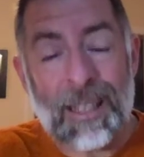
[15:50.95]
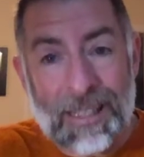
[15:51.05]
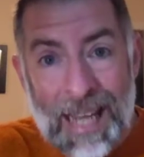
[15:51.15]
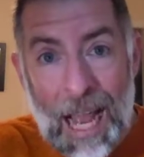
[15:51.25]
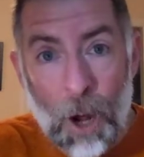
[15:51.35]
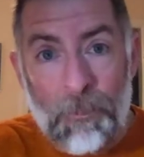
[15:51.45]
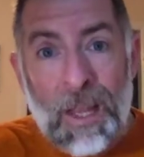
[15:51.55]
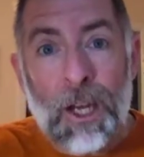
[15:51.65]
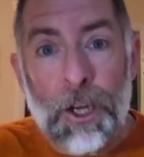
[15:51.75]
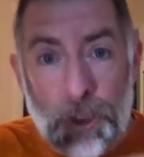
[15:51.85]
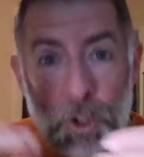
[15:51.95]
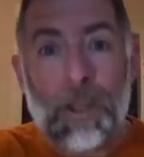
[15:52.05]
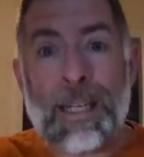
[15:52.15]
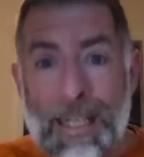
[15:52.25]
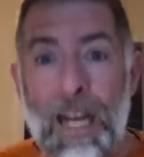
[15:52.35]
and now you're
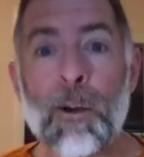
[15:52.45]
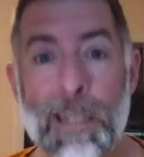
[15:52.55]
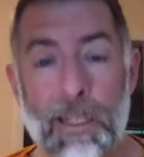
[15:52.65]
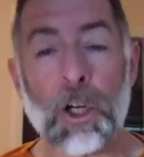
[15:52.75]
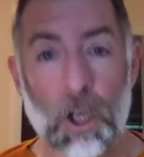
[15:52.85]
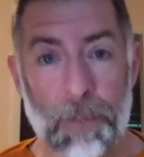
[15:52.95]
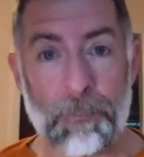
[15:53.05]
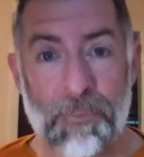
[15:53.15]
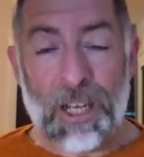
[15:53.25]
going to carry that on.